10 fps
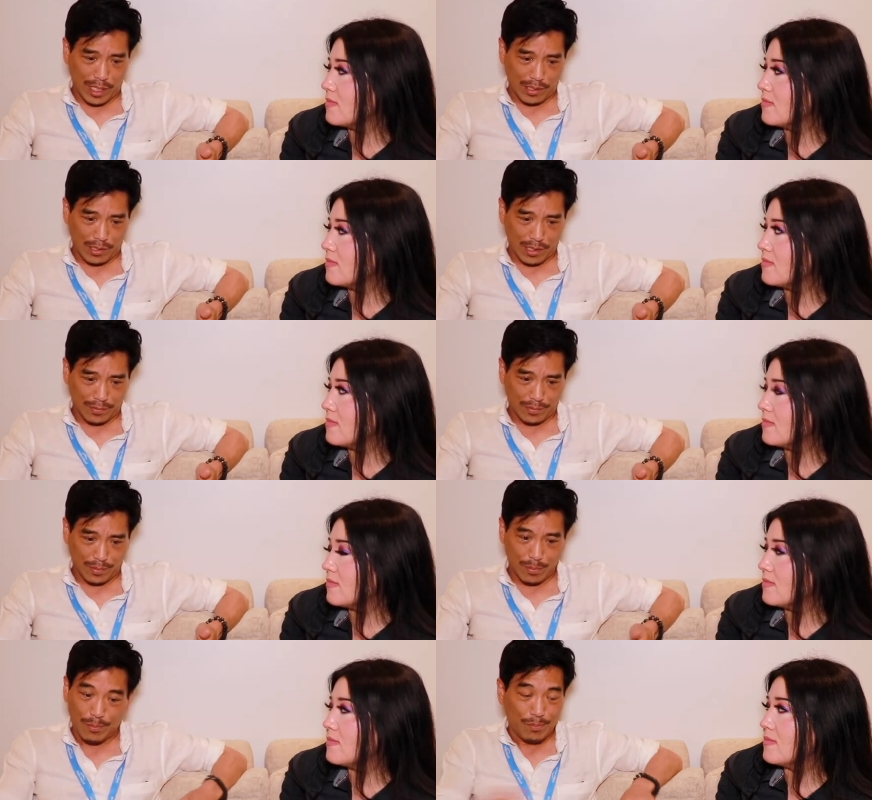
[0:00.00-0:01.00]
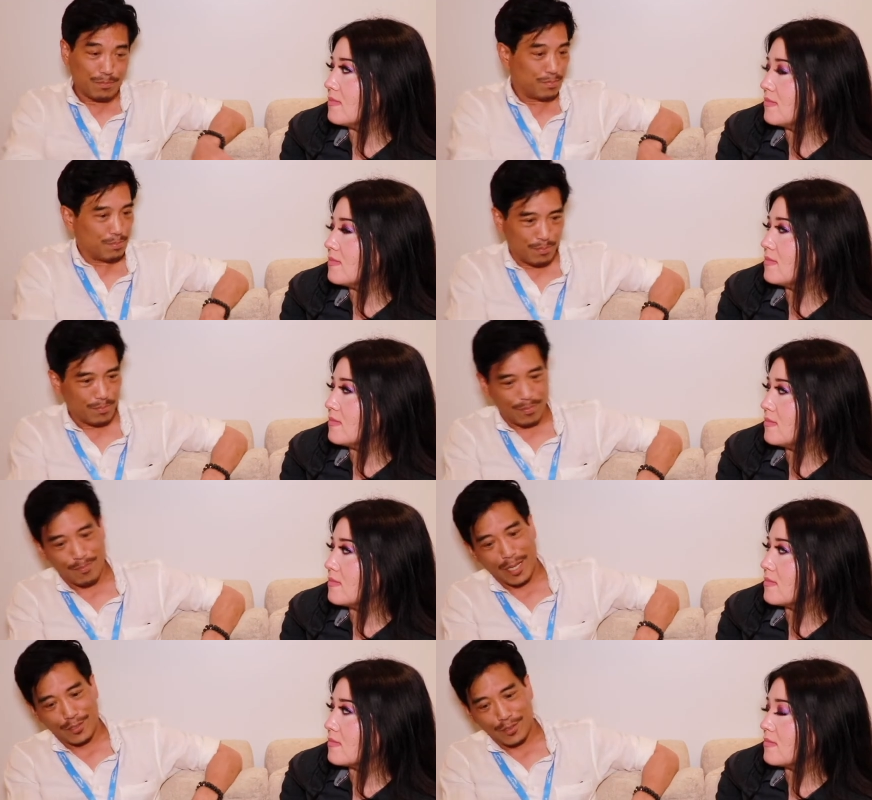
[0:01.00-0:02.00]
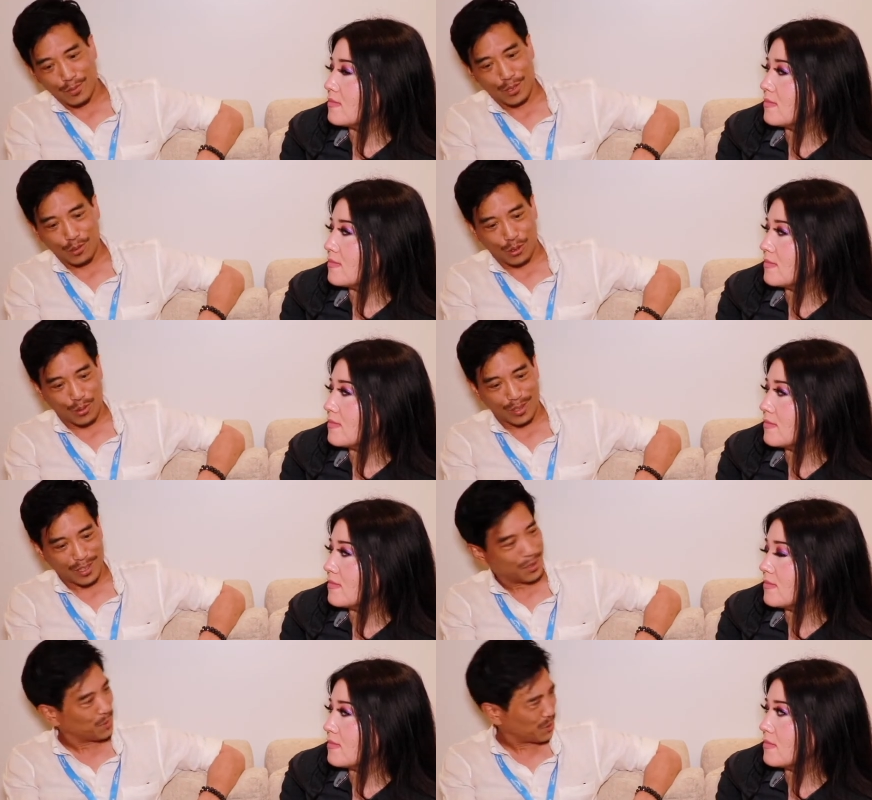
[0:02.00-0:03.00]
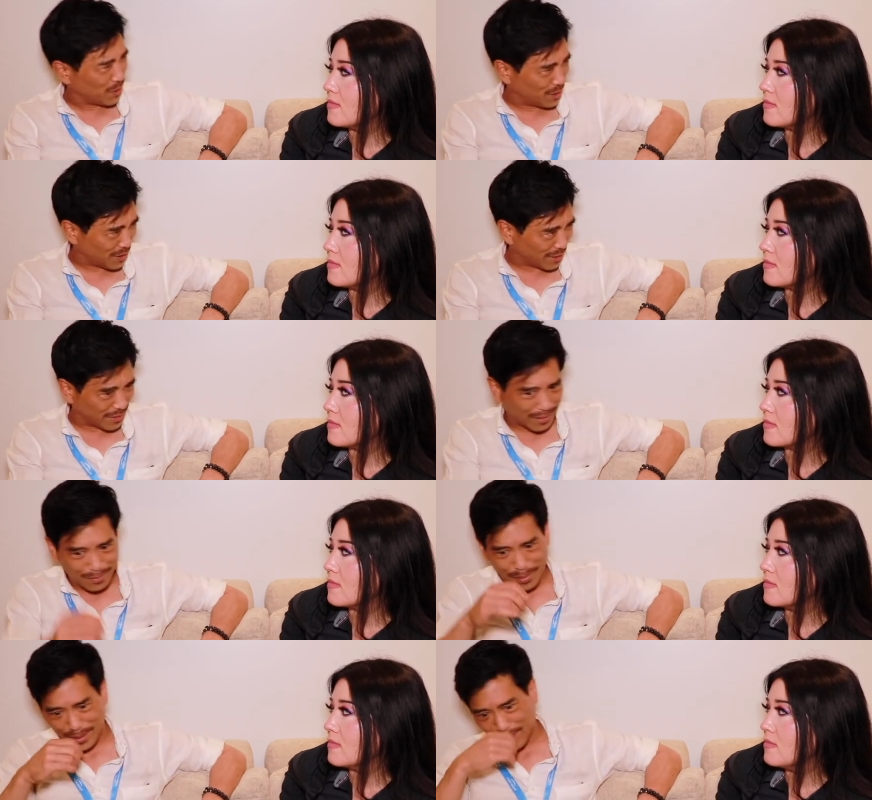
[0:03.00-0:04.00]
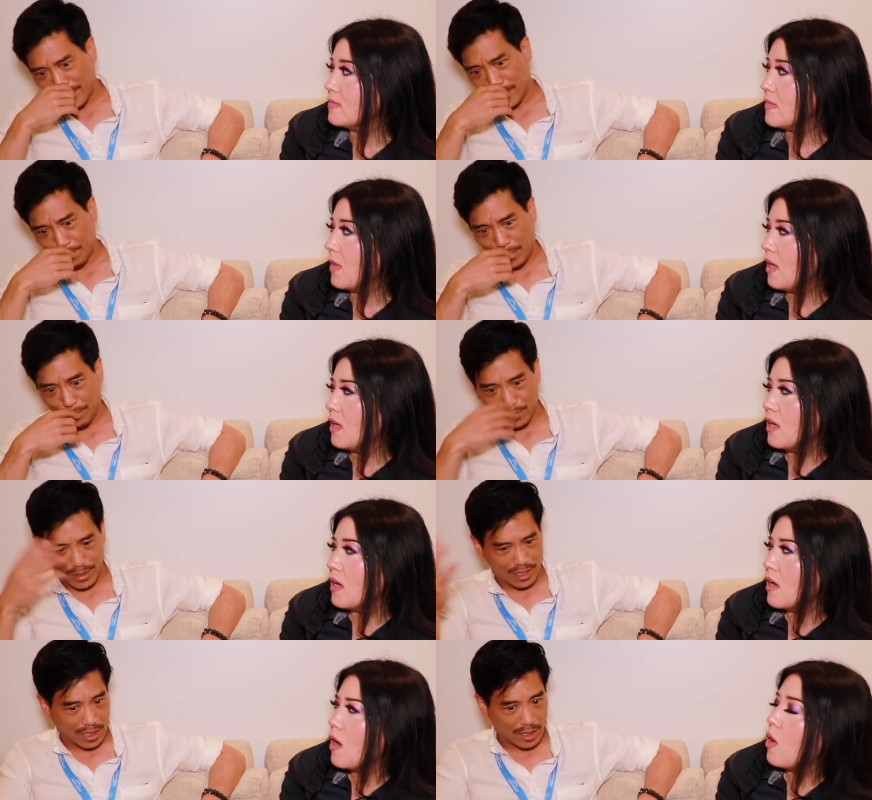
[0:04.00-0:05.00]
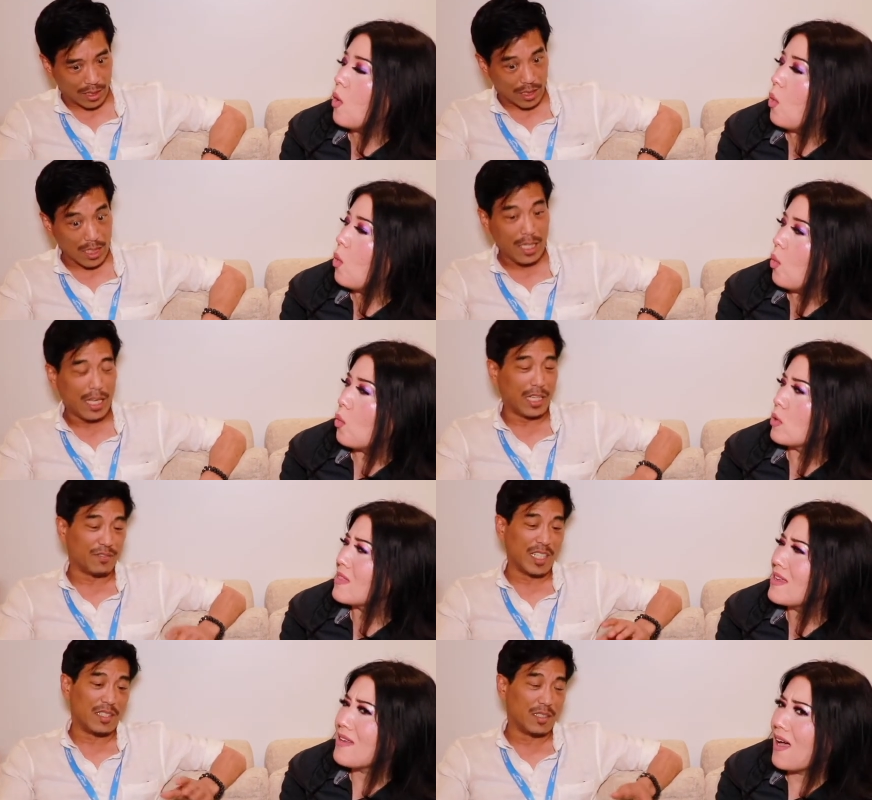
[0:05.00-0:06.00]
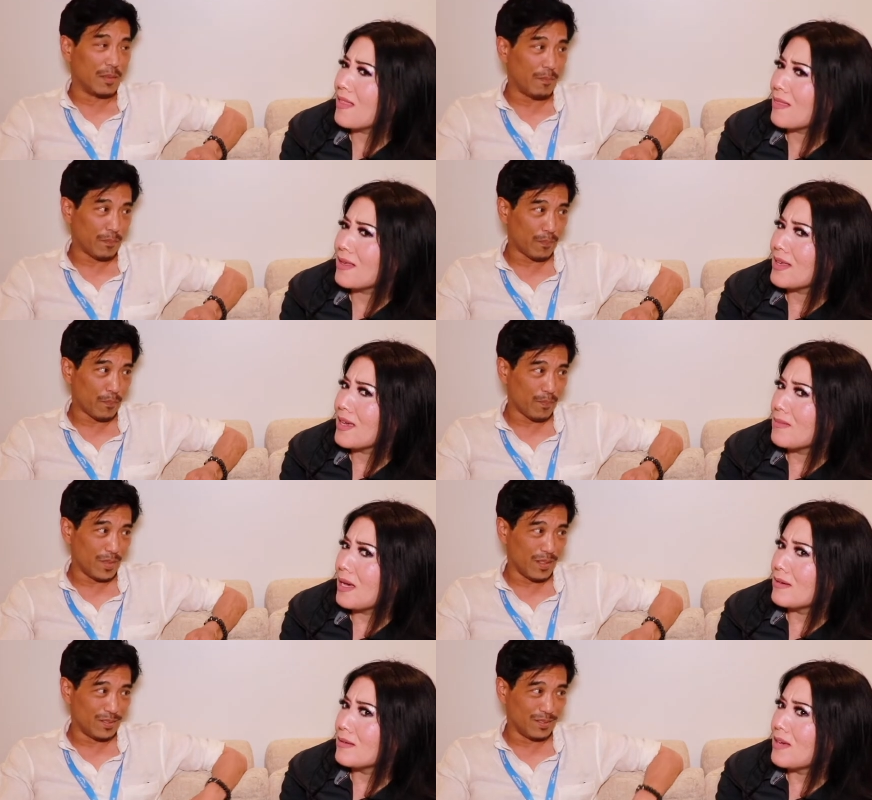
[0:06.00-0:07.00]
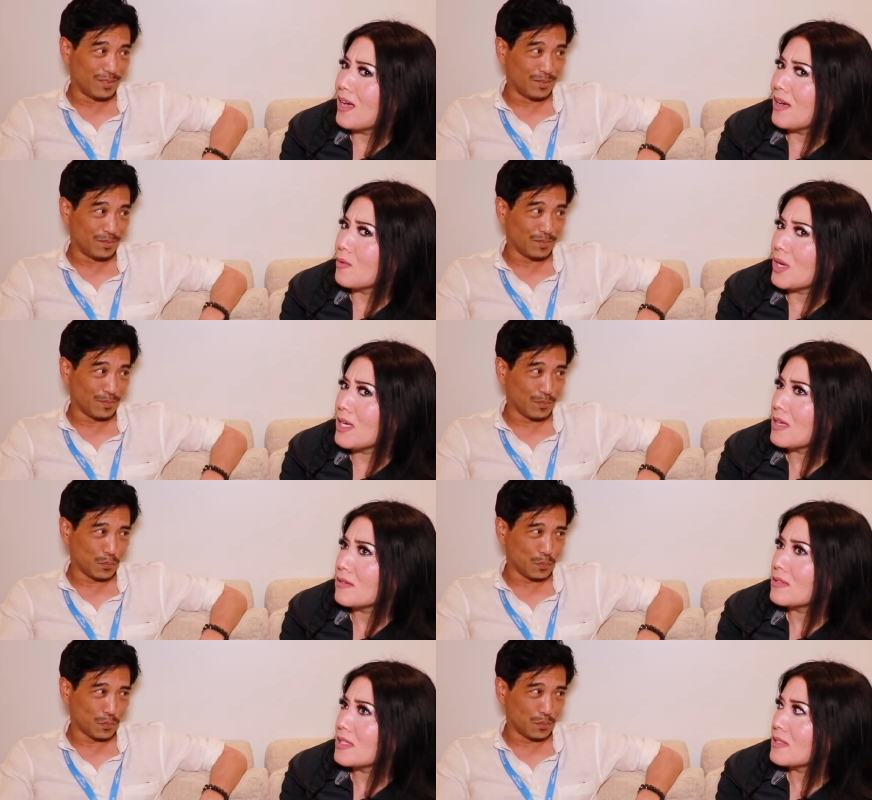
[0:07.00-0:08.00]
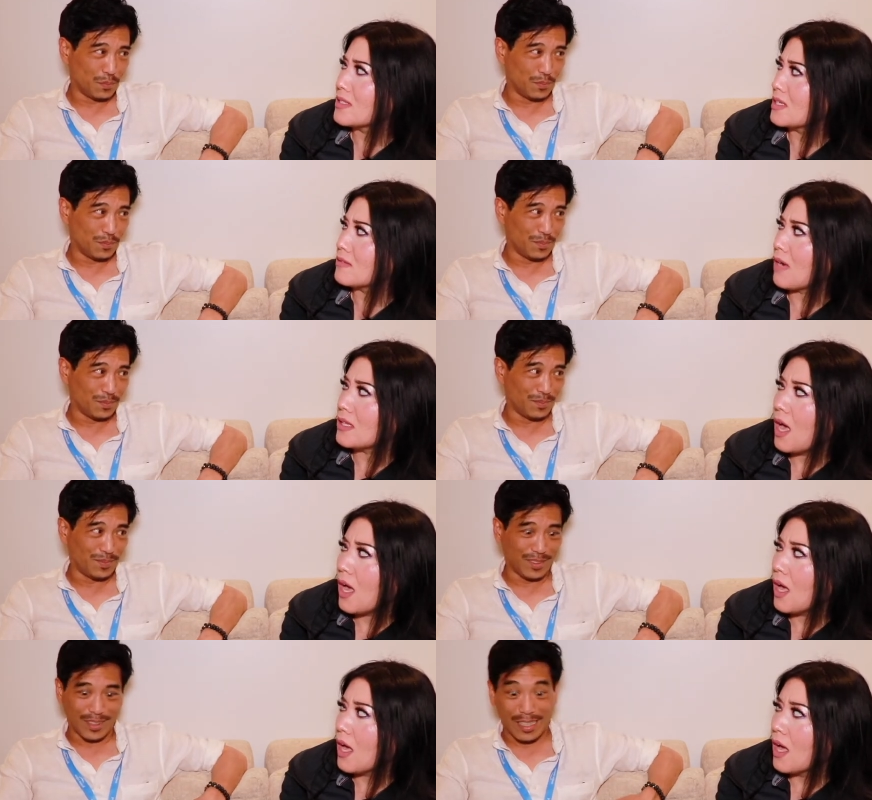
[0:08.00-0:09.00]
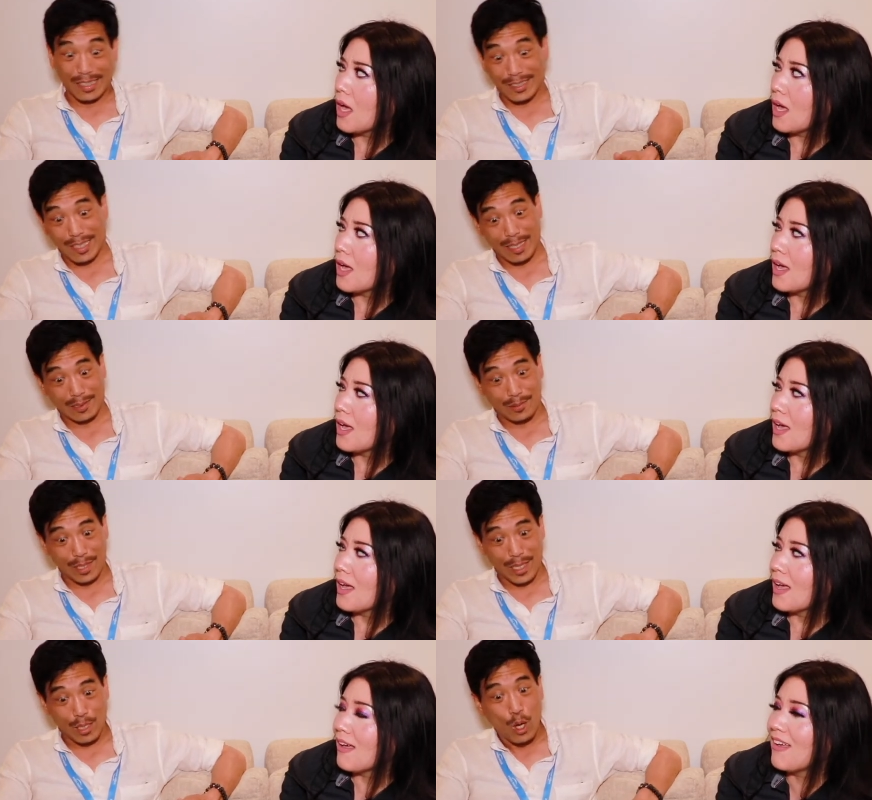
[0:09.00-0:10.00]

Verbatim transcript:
Speaker 1: that stuff mind you, there was no trolling because there was no internet then. But uh, you know, people would have said things. And Were they, they,
Speaker 2: not thinking about uh, Whitney Houston's Cinderella? Yeah,
Speaker 1: exactly right.